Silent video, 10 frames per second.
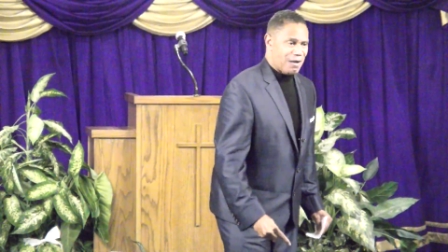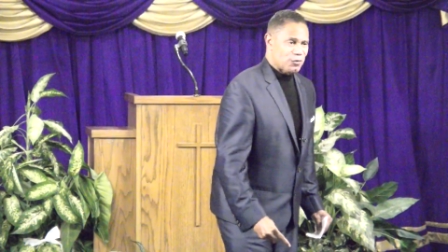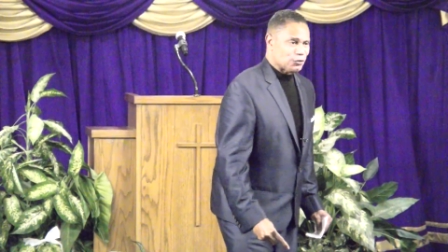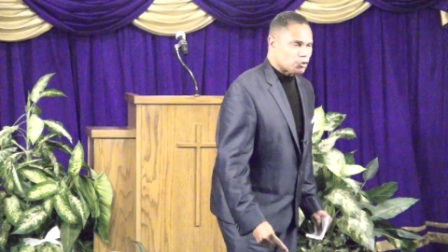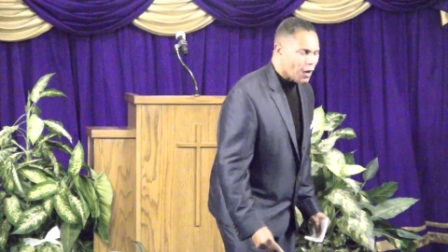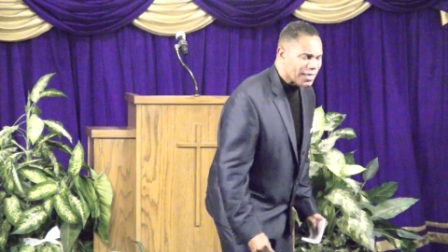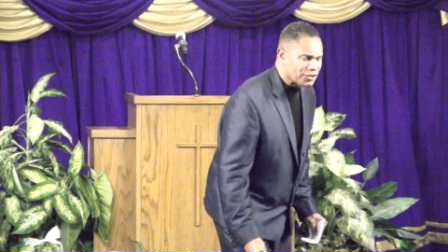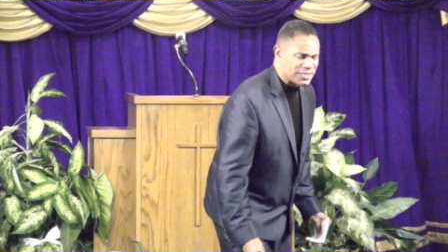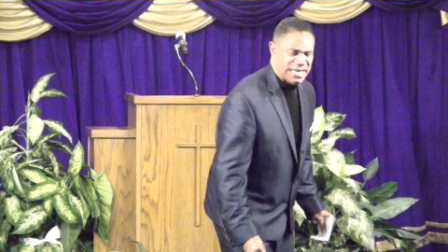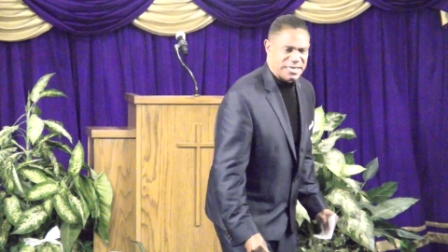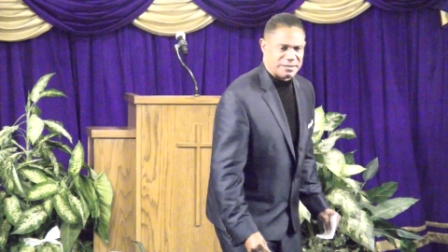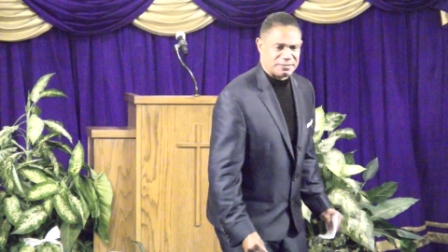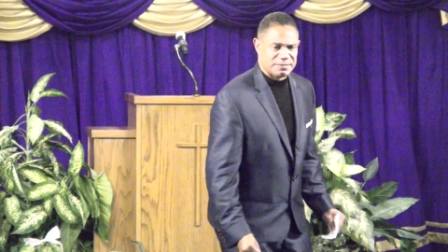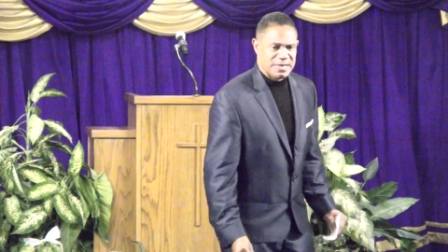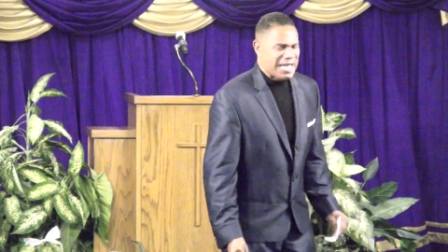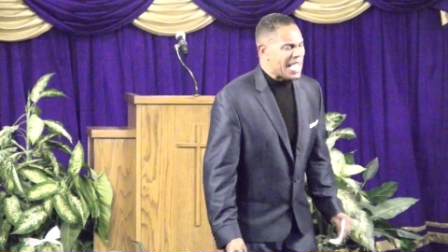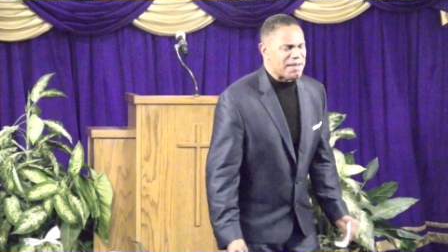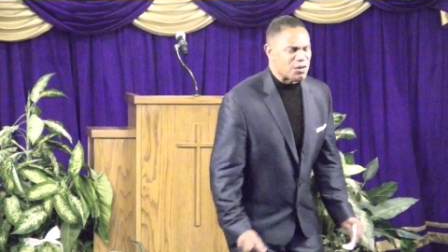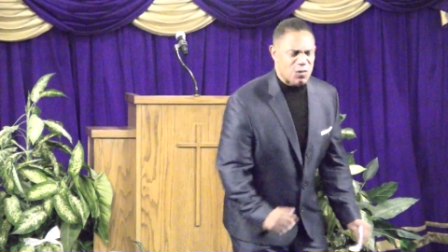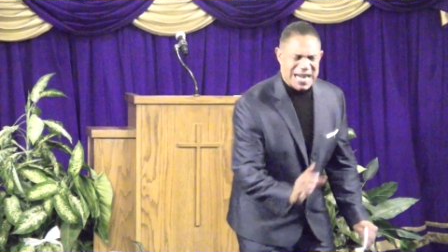will trust in Him.
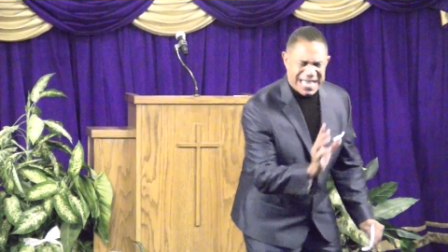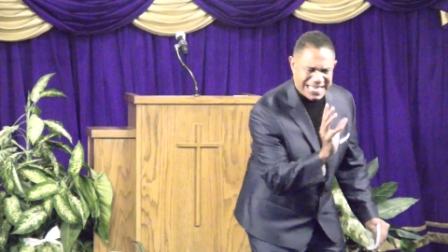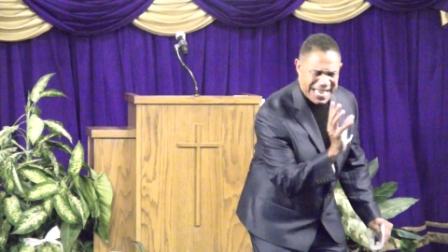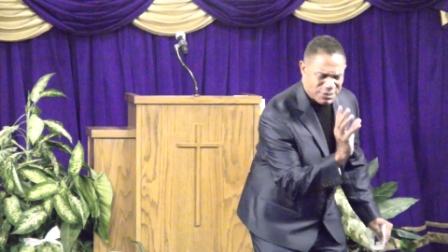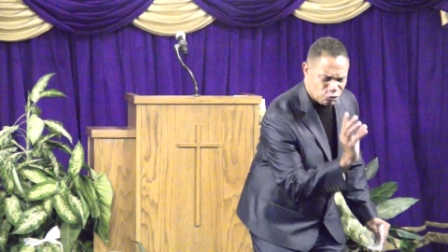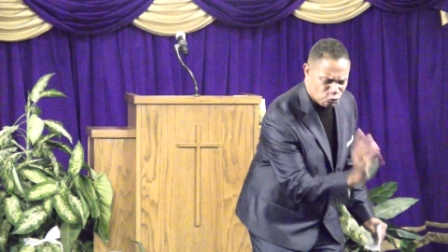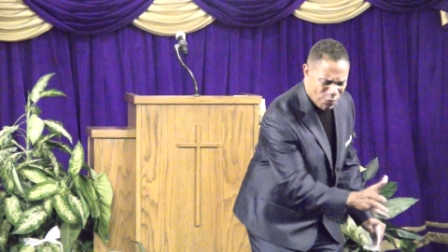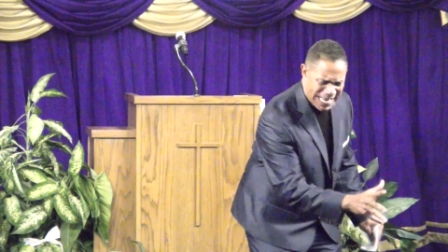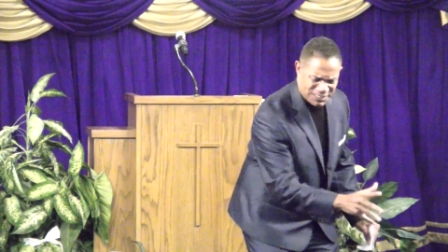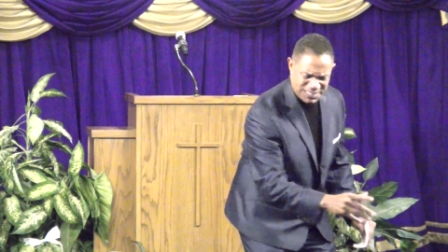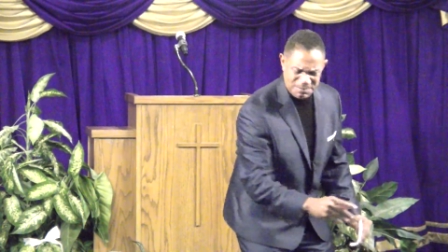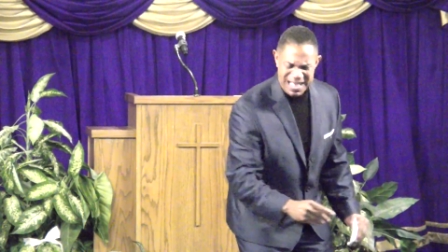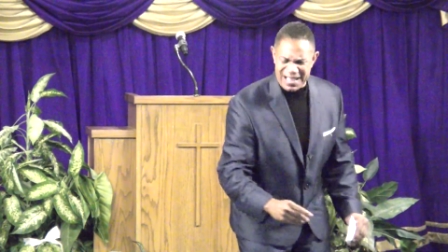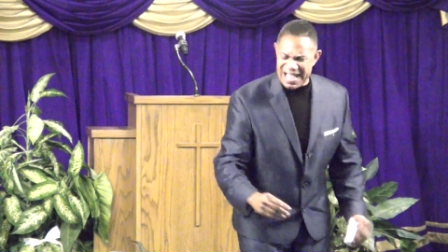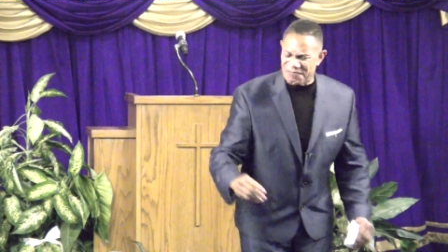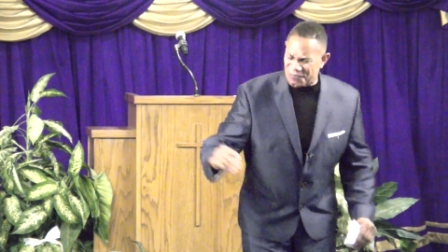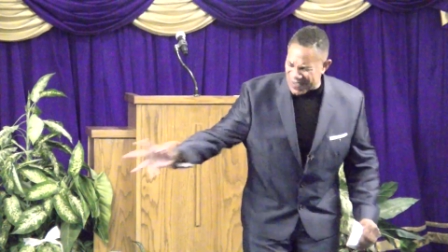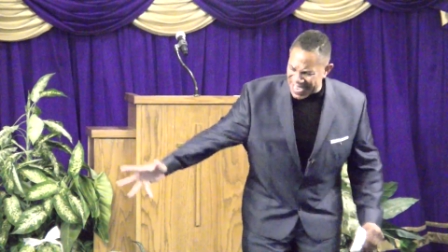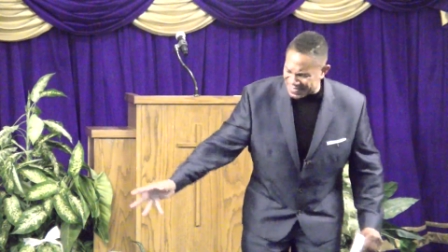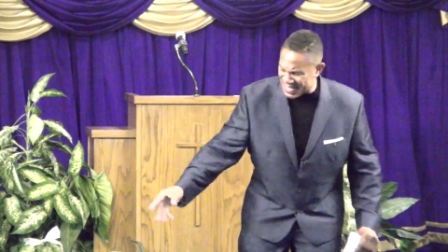Even when I can't trace Him, I'll have
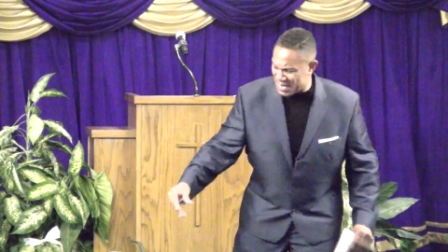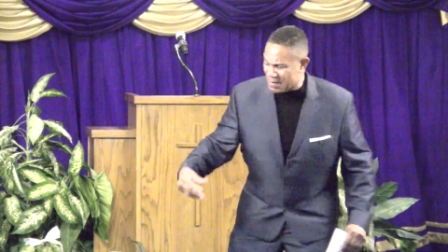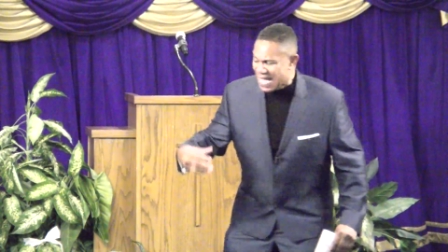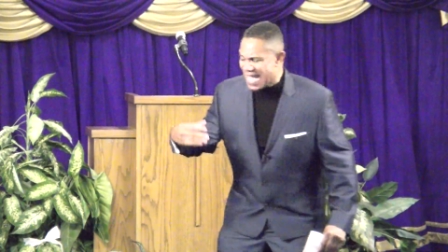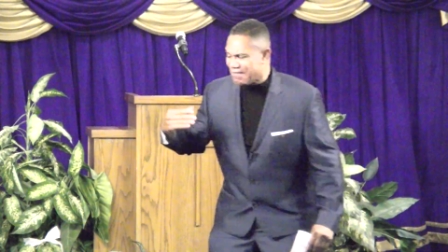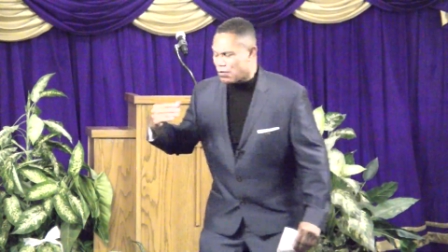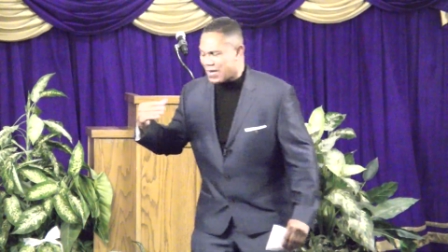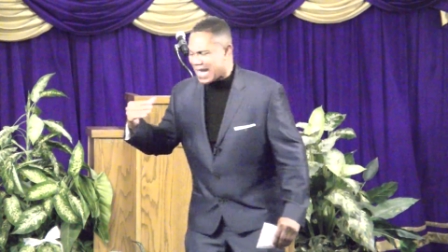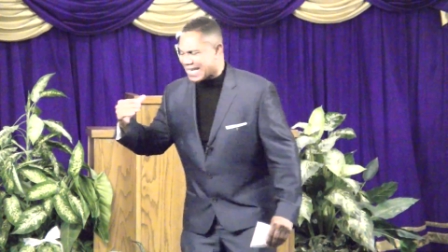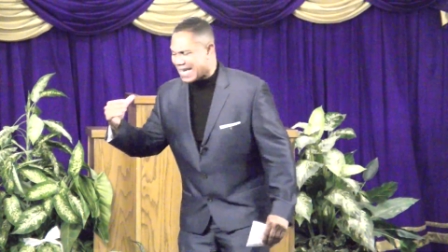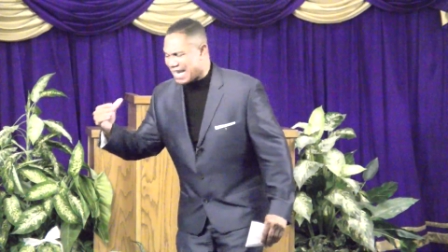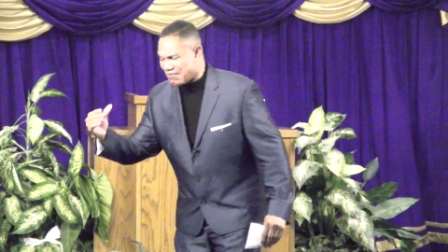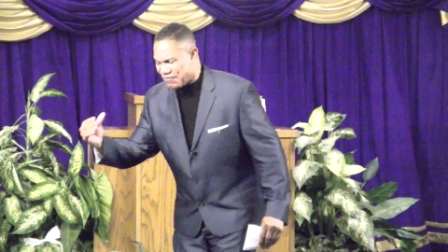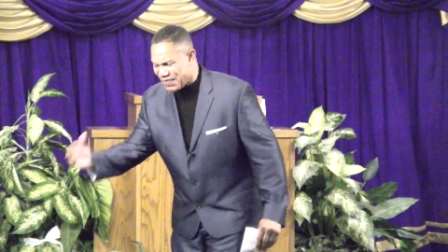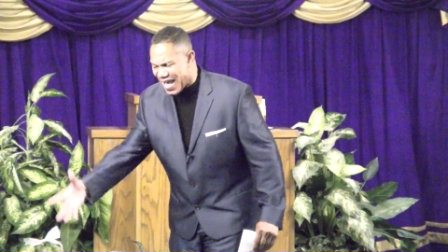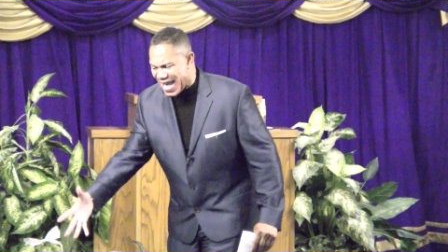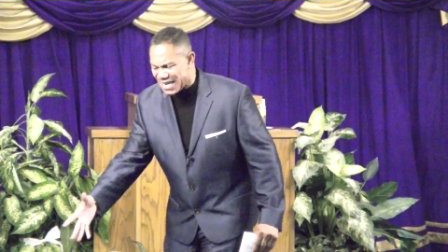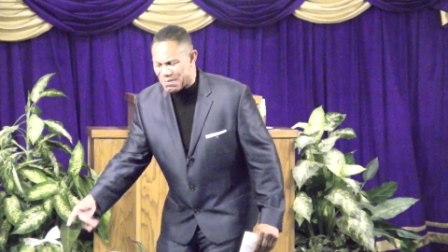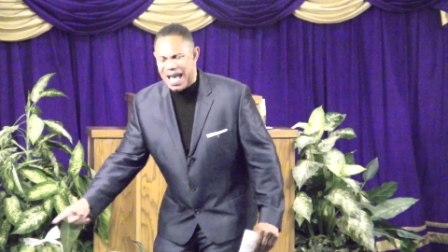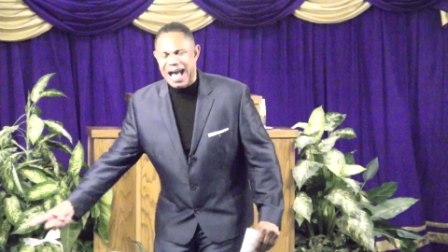faith in Him. Even when I can't find
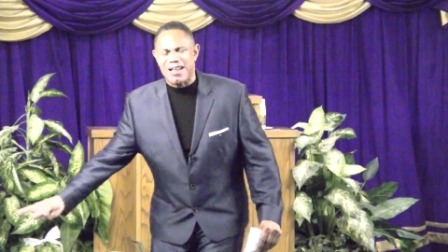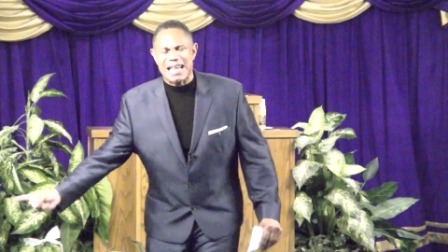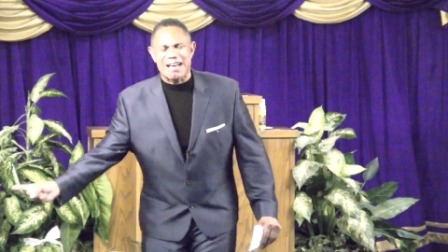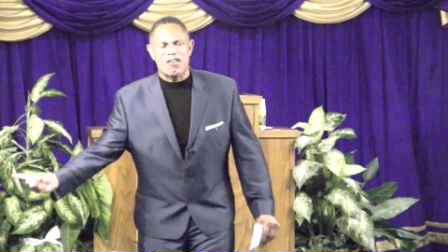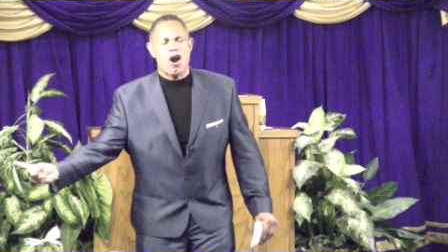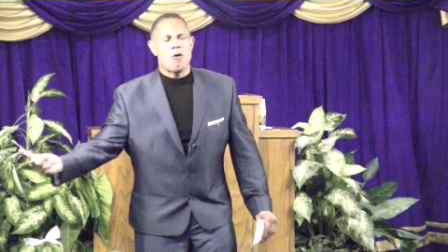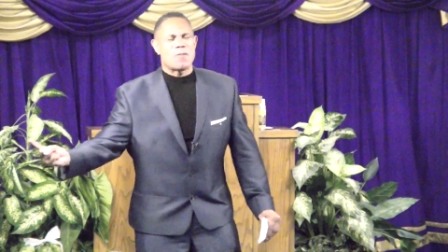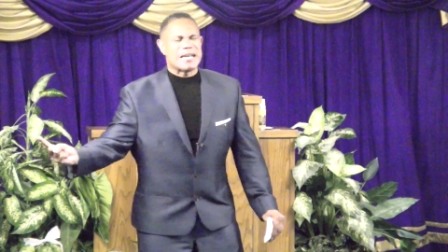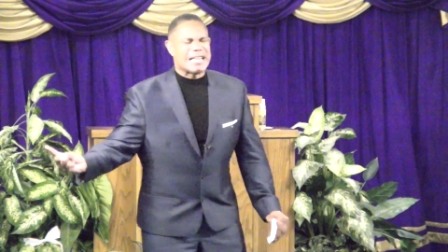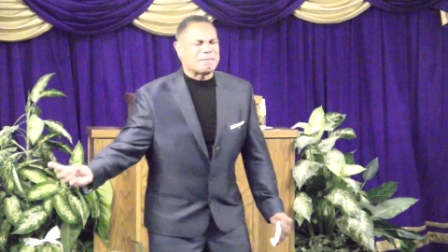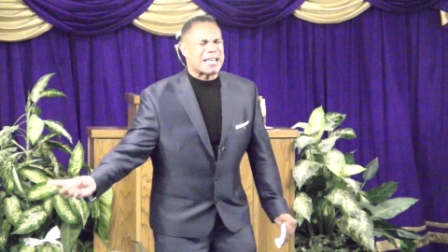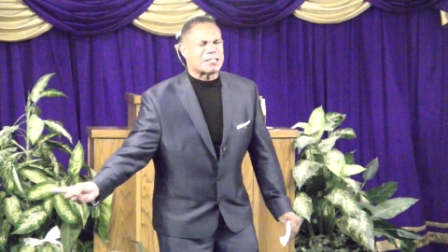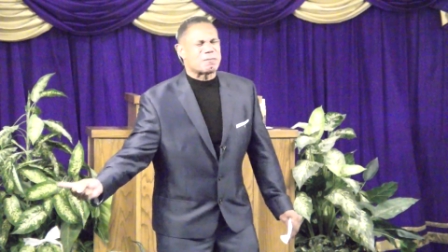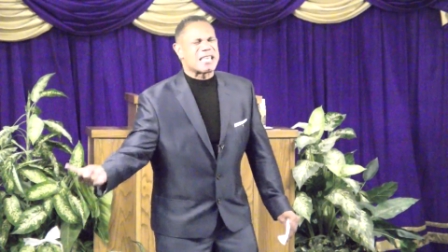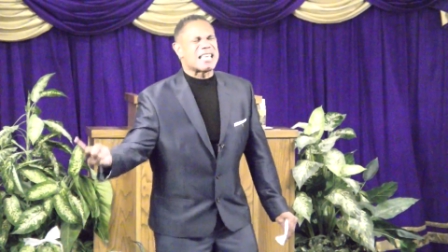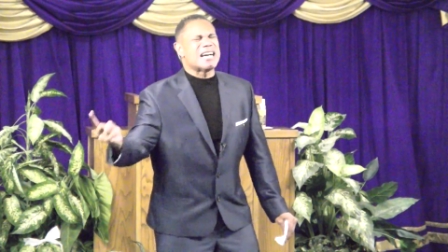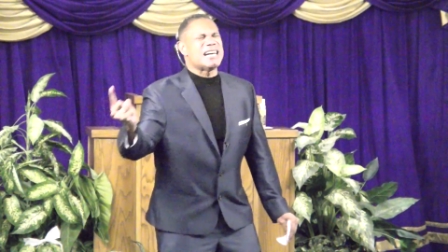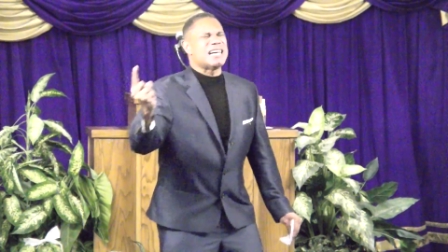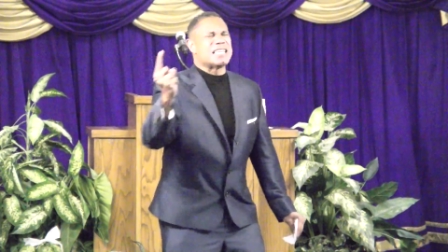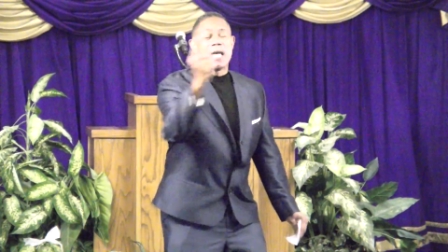Him, I'll have hope in Him that's
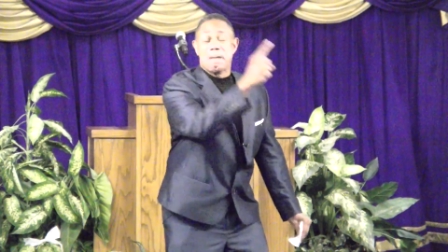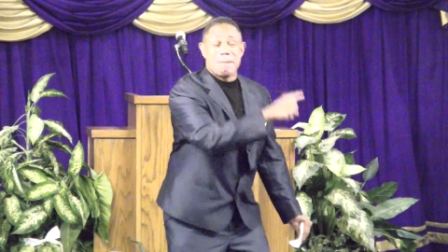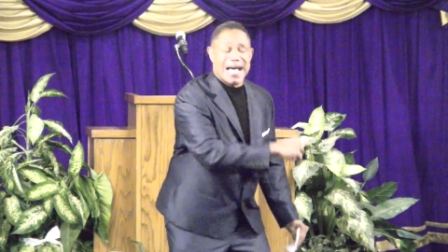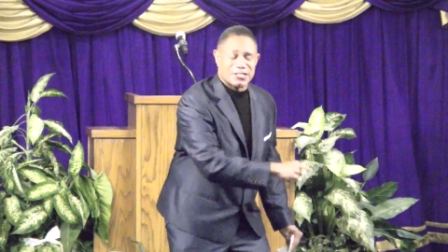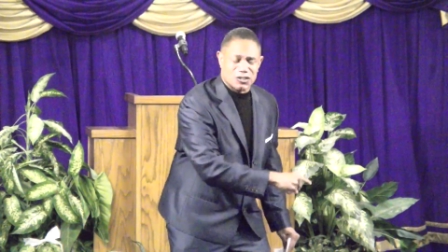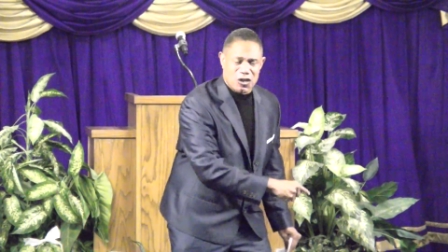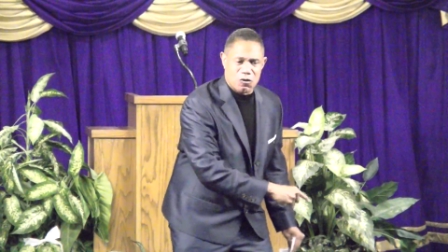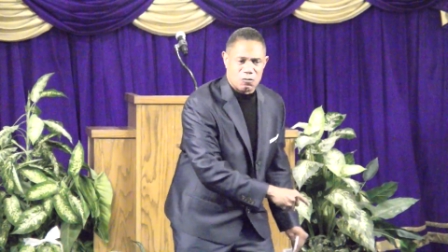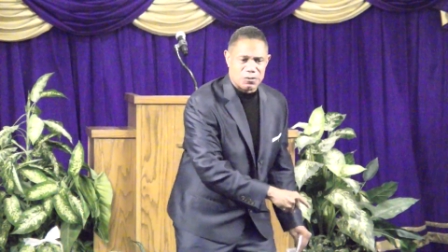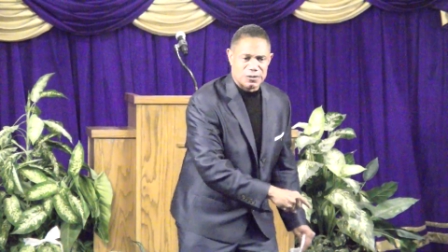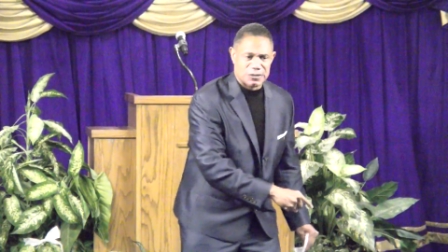beyond my scope.